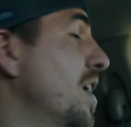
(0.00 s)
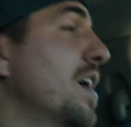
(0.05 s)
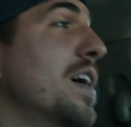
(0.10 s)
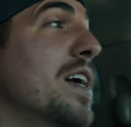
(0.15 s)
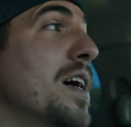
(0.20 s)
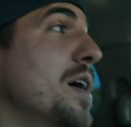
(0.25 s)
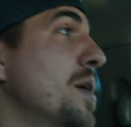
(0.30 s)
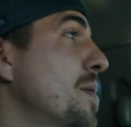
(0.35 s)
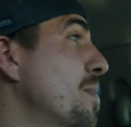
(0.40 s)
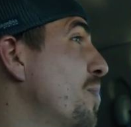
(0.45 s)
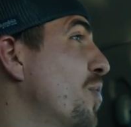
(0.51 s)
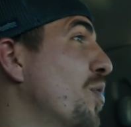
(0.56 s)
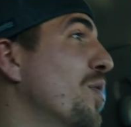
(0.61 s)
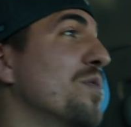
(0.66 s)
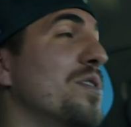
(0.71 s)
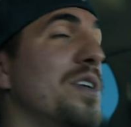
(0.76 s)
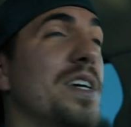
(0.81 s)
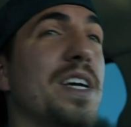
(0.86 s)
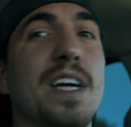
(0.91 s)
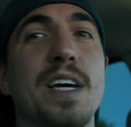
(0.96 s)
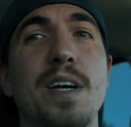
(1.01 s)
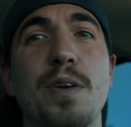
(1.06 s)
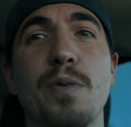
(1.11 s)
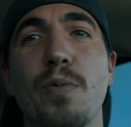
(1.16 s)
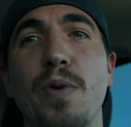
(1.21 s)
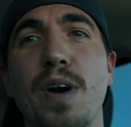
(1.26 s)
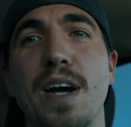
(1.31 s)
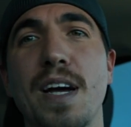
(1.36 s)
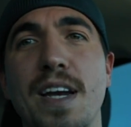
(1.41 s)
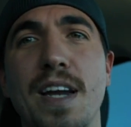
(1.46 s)
right, I am pulling in
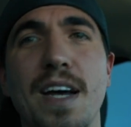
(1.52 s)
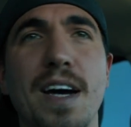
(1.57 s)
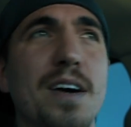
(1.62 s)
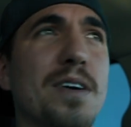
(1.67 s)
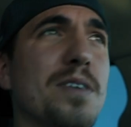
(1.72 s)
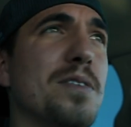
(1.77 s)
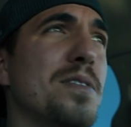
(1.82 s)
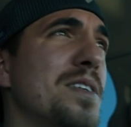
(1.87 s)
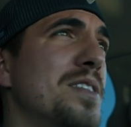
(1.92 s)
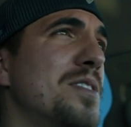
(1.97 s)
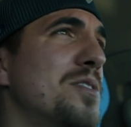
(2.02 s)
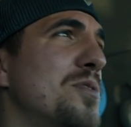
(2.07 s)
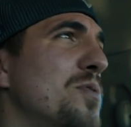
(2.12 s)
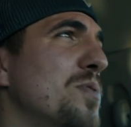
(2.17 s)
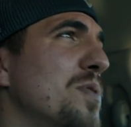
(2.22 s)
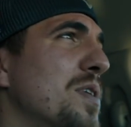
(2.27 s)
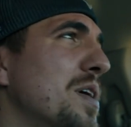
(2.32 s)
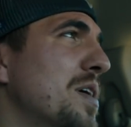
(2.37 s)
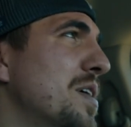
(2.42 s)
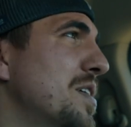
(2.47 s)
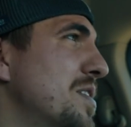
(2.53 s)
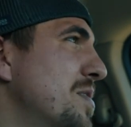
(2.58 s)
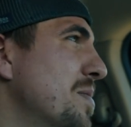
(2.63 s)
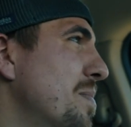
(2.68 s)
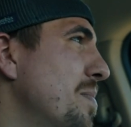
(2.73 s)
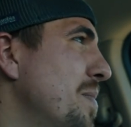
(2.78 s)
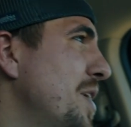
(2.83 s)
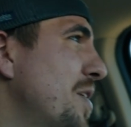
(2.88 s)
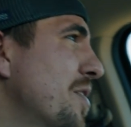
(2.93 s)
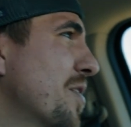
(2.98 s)
right now to, uh, to
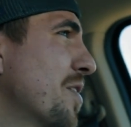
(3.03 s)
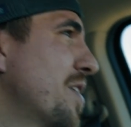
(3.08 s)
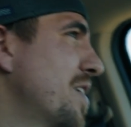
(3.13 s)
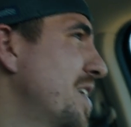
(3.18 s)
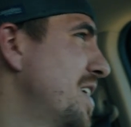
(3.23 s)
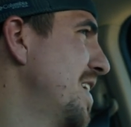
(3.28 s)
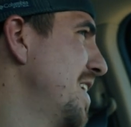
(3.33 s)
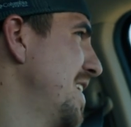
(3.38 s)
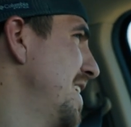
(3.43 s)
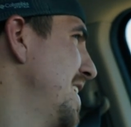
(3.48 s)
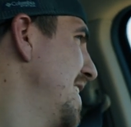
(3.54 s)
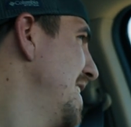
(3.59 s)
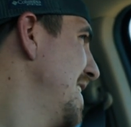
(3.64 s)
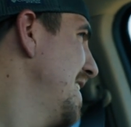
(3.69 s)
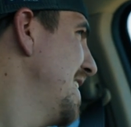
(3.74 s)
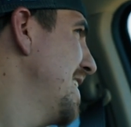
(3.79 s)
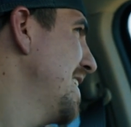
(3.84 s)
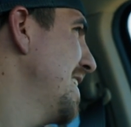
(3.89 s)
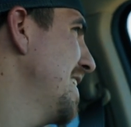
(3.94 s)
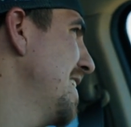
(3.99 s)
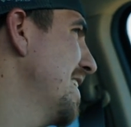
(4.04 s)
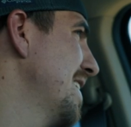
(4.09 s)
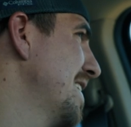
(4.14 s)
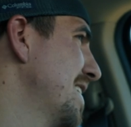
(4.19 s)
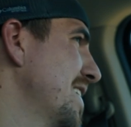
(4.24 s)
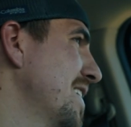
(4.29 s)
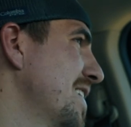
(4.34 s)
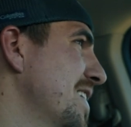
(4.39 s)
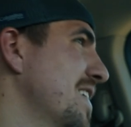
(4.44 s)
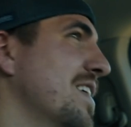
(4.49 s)
meter.
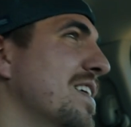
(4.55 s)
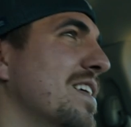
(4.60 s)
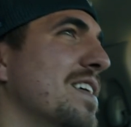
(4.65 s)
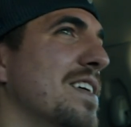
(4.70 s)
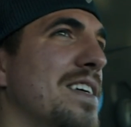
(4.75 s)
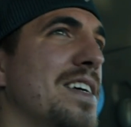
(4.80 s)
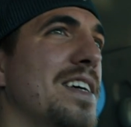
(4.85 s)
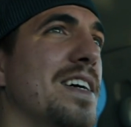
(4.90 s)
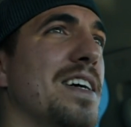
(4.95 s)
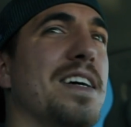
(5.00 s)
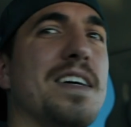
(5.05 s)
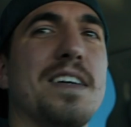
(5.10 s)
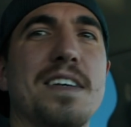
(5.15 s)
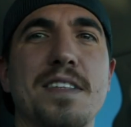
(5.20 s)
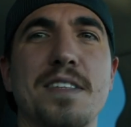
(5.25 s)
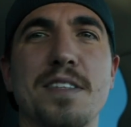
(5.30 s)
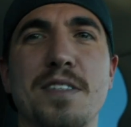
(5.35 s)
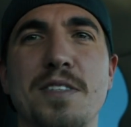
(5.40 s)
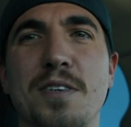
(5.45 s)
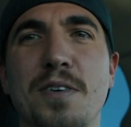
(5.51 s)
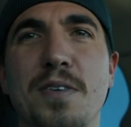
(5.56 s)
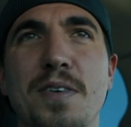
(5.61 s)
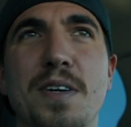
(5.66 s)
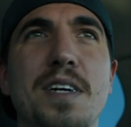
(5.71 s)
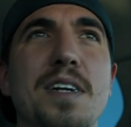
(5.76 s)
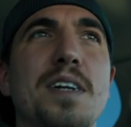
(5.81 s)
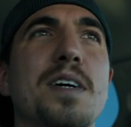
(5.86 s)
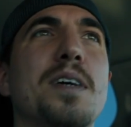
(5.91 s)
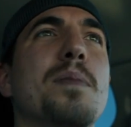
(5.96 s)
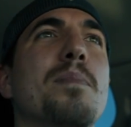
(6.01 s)
And uh, yeah, let's go
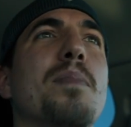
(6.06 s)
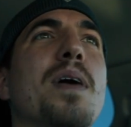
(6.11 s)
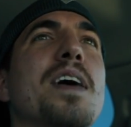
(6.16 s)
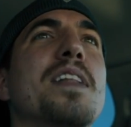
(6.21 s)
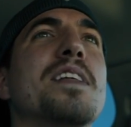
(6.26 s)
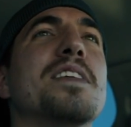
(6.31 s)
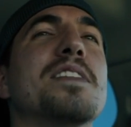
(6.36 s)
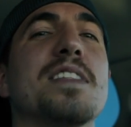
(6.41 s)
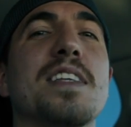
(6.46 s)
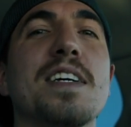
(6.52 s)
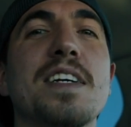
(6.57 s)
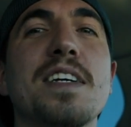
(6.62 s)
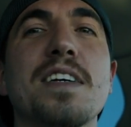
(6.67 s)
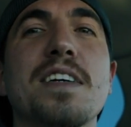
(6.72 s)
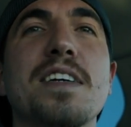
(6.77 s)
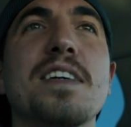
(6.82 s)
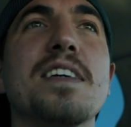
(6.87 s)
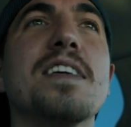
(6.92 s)
ahead and uh, buy this thing.